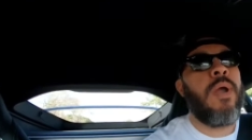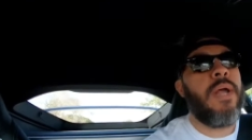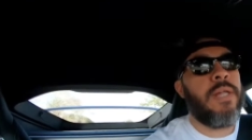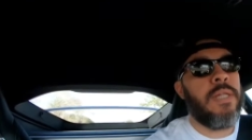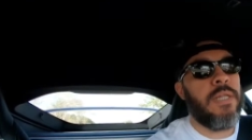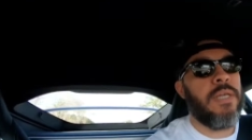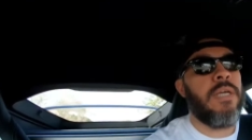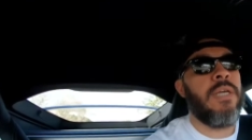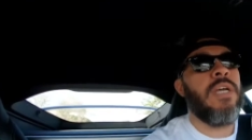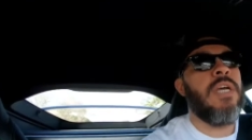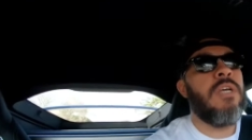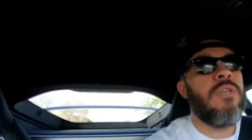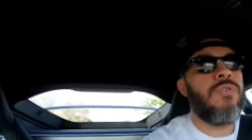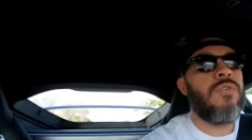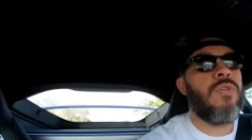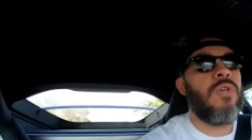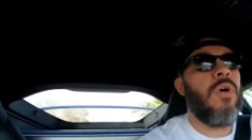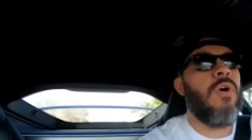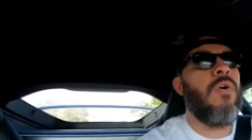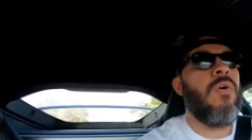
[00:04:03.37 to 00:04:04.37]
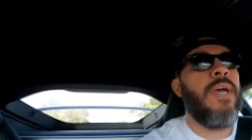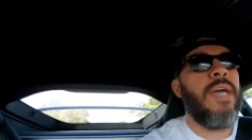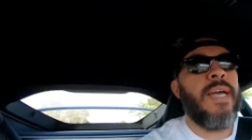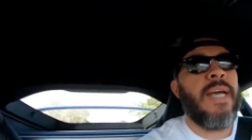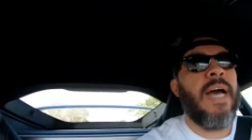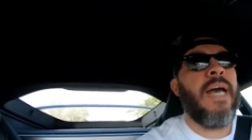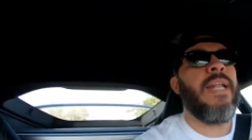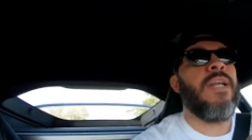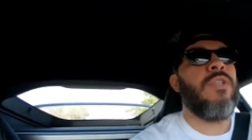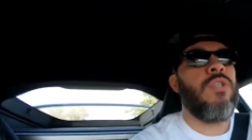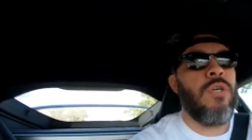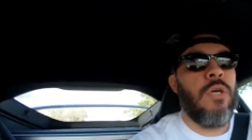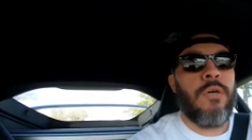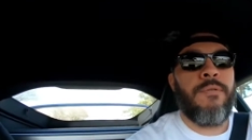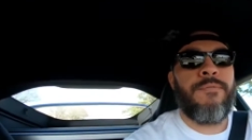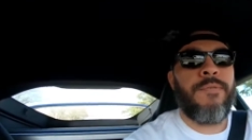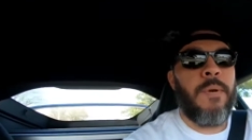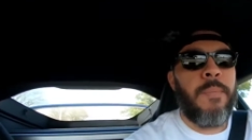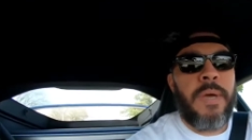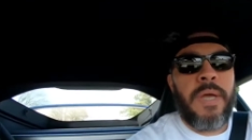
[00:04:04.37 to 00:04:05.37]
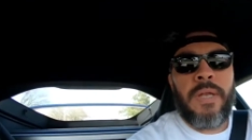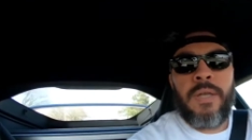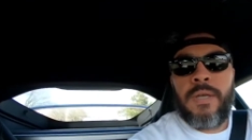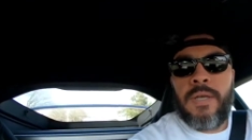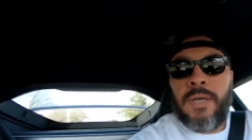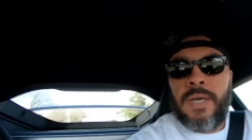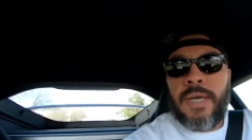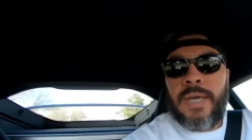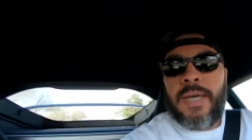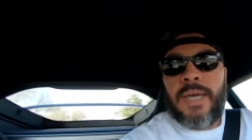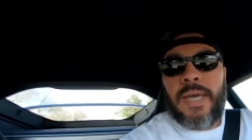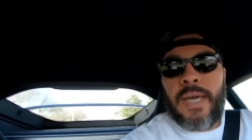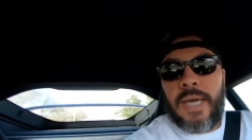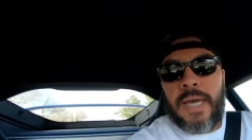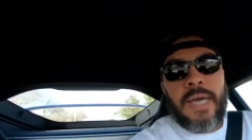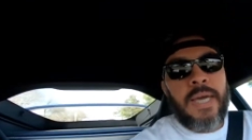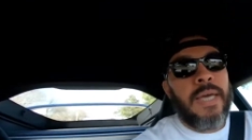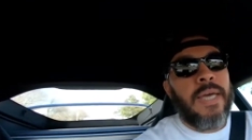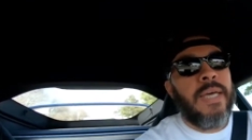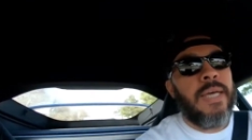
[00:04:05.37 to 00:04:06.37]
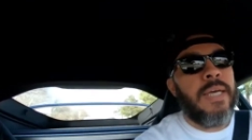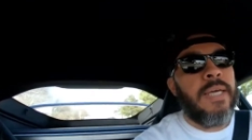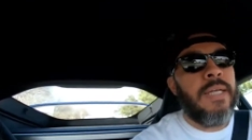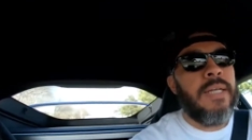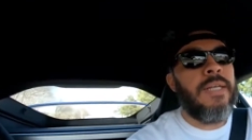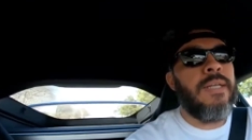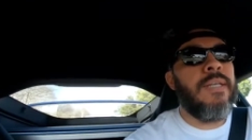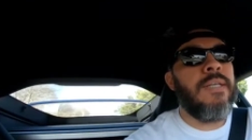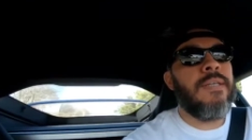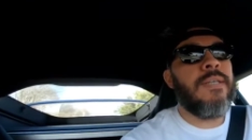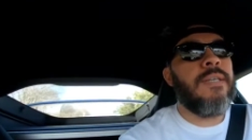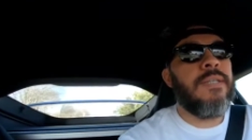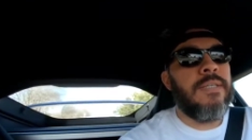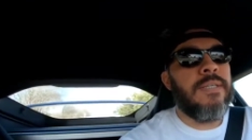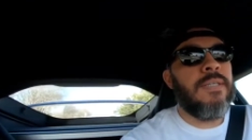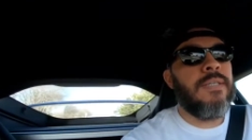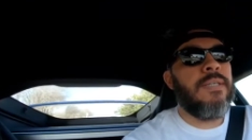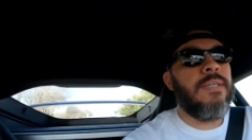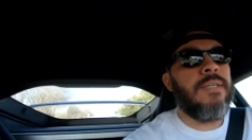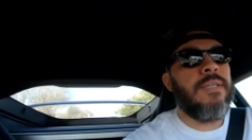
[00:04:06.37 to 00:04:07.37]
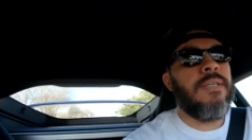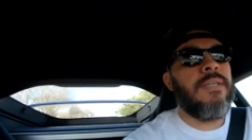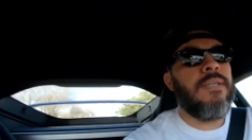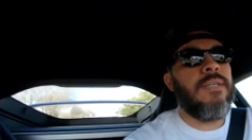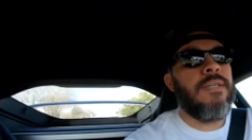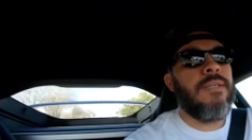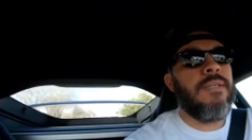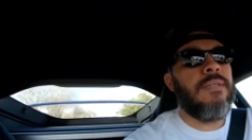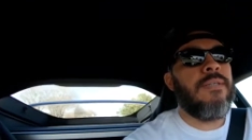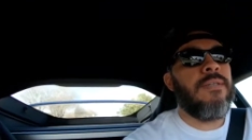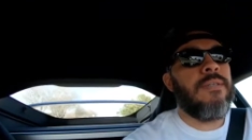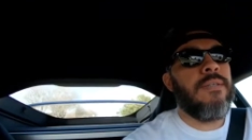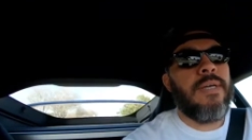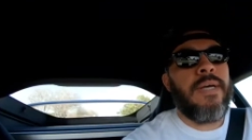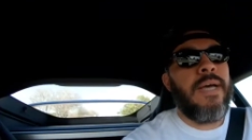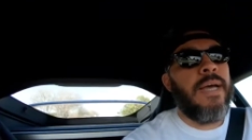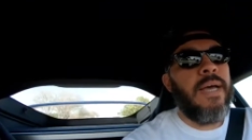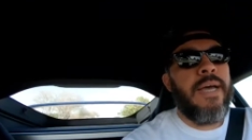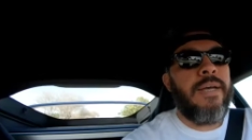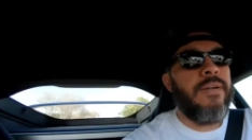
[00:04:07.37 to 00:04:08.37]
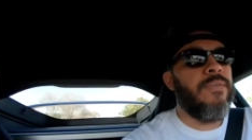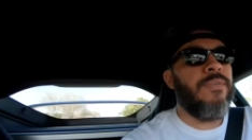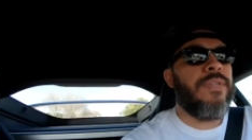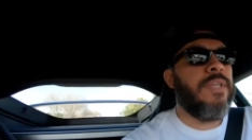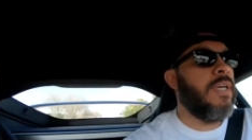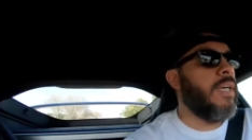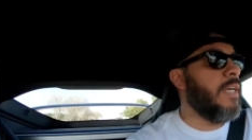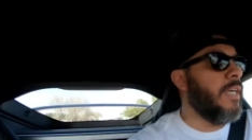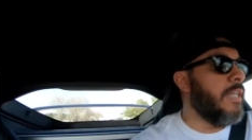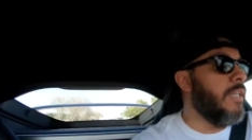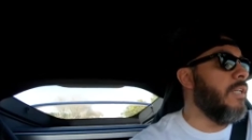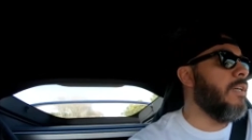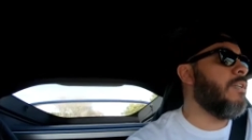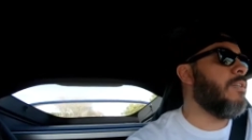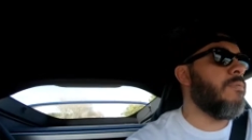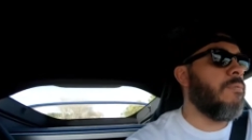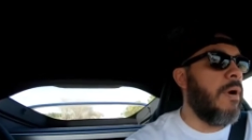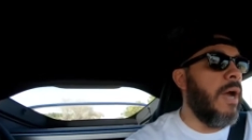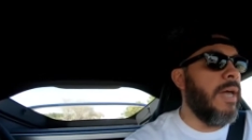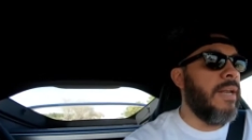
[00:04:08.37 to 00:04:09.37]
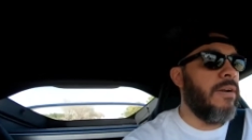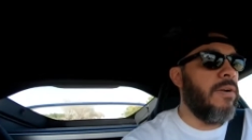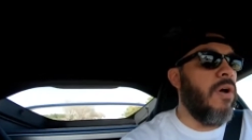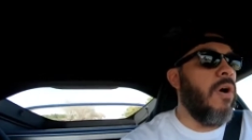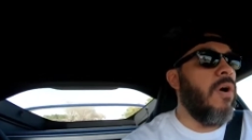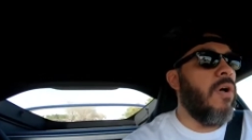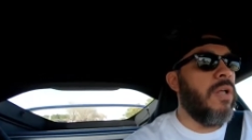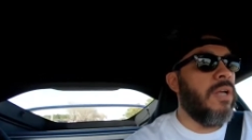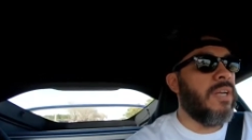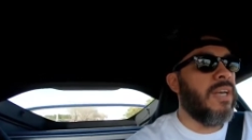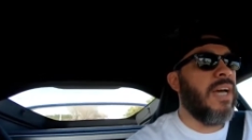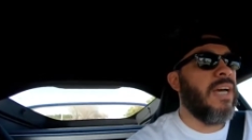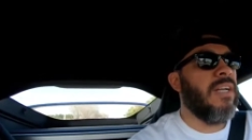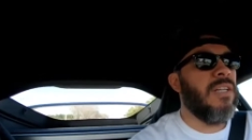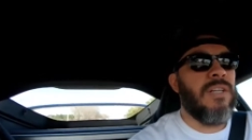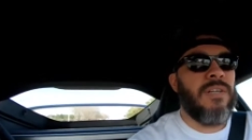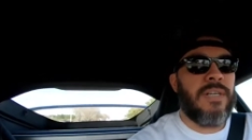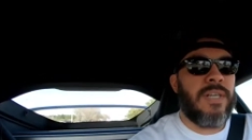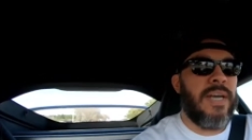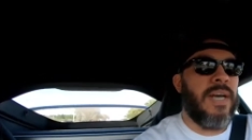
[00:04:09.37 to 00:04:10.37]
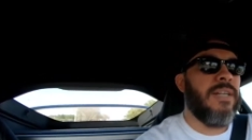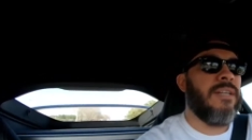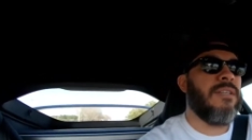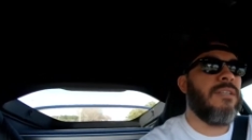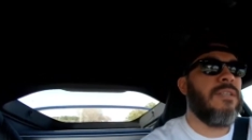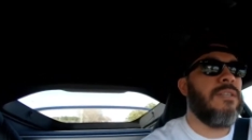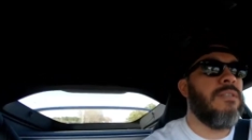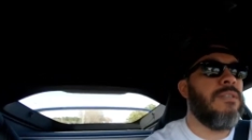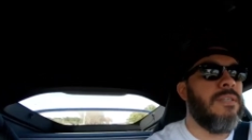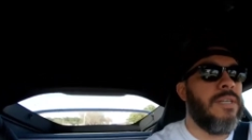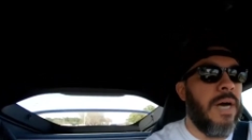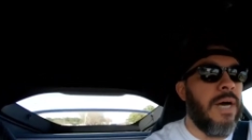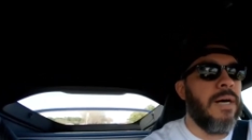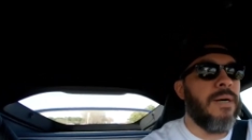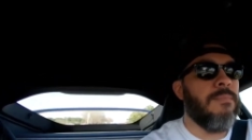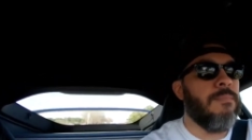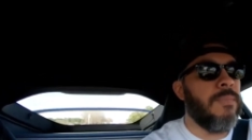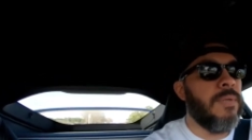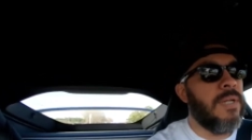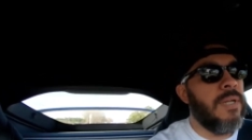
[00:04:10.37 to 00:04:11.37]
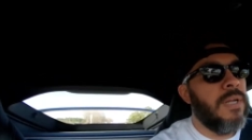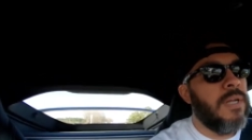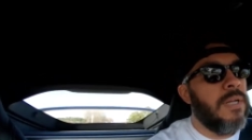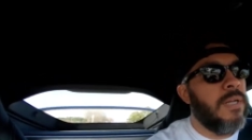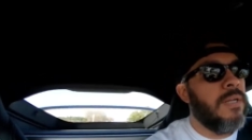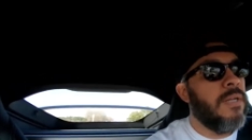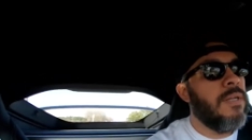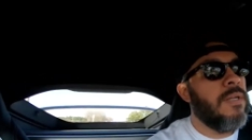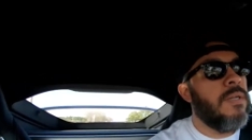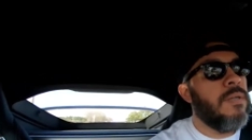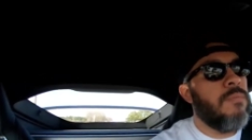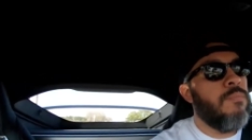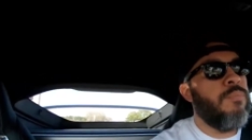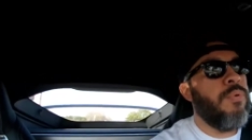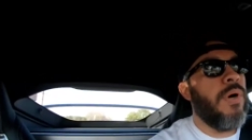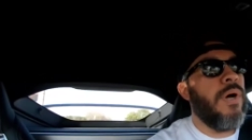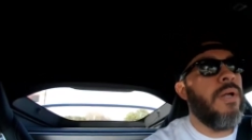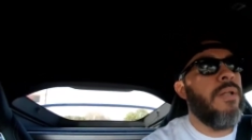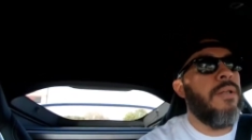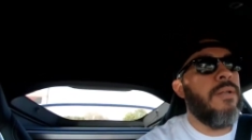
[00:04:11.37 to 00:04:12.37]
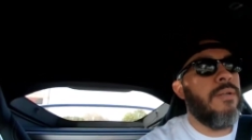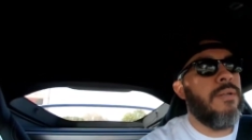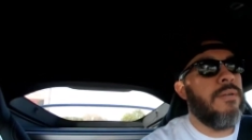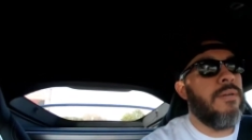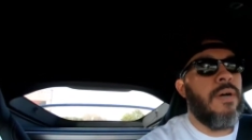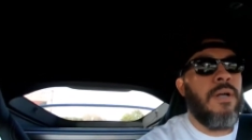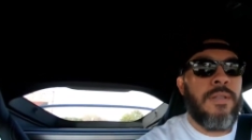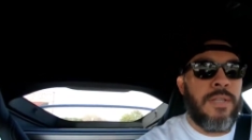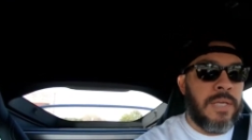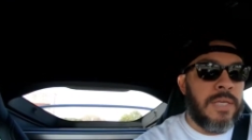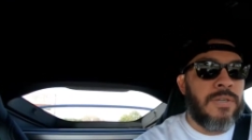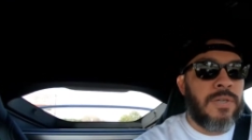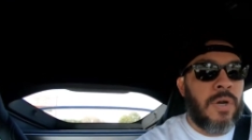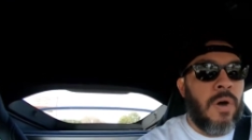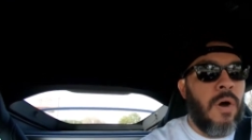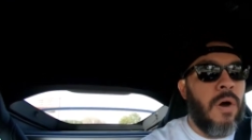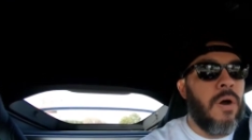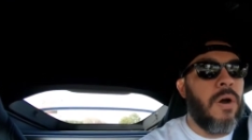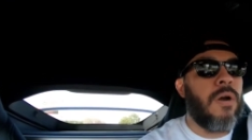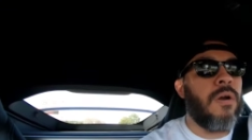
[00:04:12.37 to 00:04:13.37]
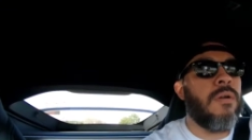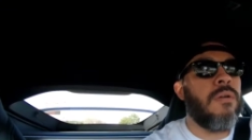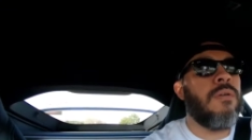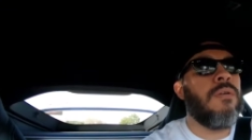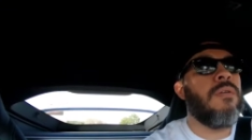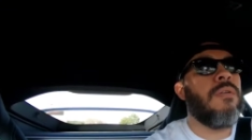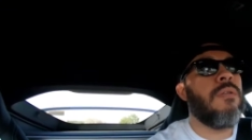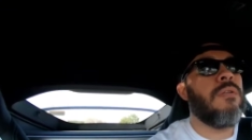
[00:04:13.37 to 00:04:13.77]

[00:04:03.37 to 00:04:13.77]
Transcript: correctly. So it kind of took from it, and I don't think it looked right at all. It kind of looked kind of dumb. But on this car,